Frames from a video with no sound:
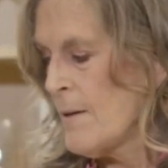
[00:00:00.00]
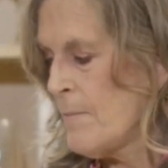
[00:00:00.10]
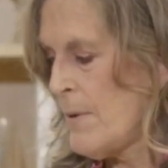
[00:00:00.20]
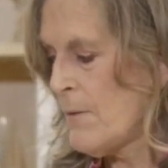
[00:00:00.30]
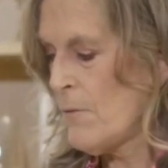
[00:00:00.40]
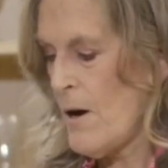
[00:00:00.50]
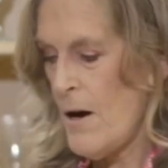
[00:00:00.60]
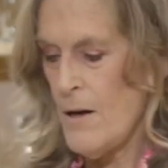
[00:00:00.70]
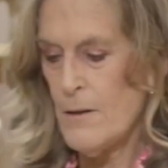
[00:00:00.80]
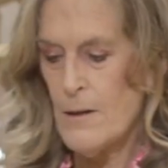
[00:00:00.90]
But
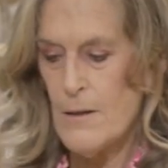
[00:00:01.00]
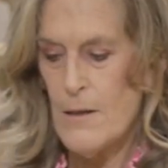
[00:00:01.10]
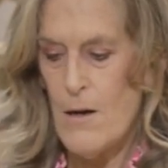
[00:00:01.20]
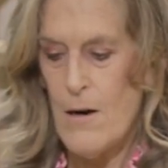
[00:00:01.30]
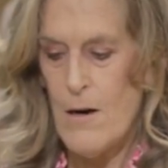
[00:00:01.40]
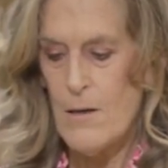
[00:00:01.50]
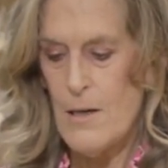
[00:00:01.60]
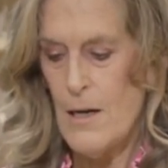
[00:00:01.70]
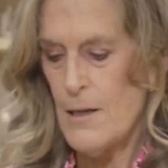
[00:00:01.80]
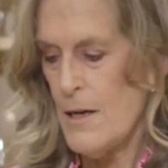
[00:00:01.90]
while our
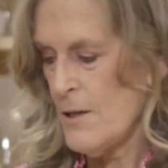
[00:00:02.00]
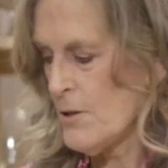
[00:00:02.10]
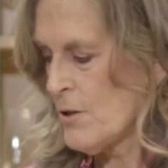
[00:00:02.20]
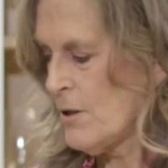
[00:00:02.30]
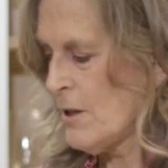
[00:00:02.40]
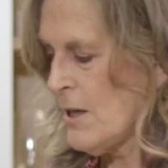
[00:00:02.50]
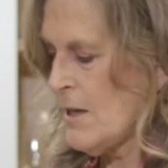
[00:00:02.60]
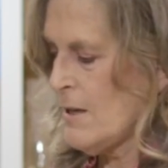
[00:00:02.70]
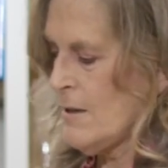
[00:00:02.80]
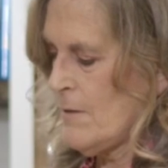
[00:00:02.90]
daikon is
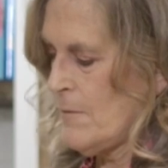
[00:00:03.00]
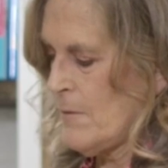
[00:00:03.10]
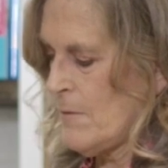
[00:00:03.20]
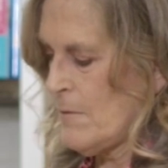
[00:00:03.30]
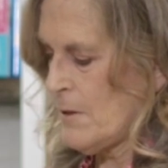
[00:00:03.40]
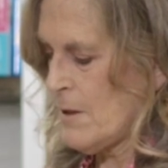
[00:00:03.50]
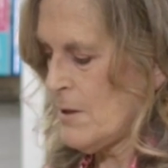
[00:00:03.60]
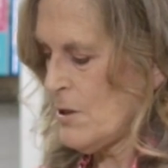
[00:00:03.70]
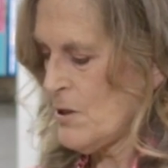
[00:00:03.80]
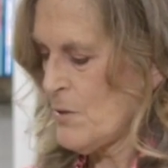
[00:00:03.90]
cooking, we're going
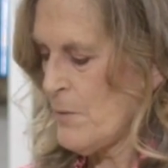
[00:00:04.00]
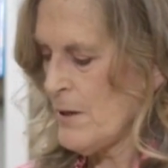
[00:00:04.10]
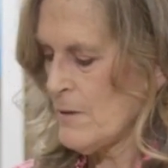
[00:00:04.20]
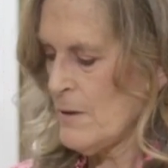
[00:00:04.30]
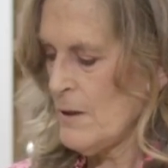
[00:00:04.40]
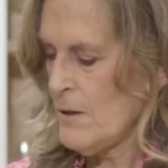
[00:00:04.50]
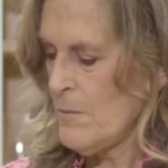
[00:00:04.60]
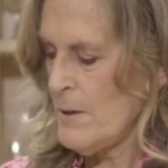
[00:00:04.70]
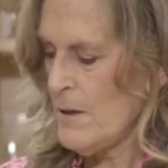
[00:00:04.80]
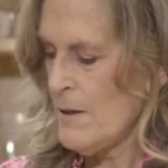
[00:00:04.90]
to just sprinkle a little
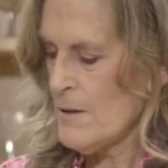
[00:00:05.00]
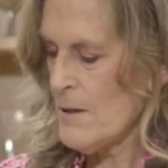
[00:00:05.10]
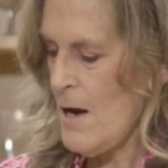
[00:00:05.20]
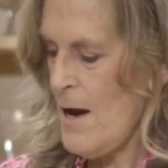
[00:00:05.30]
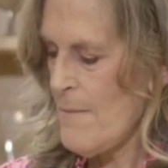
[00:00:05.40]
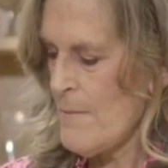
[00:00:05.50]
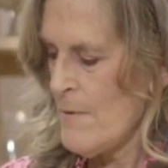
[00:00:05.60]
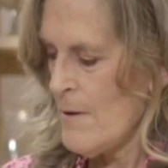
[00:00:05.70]
bit on top.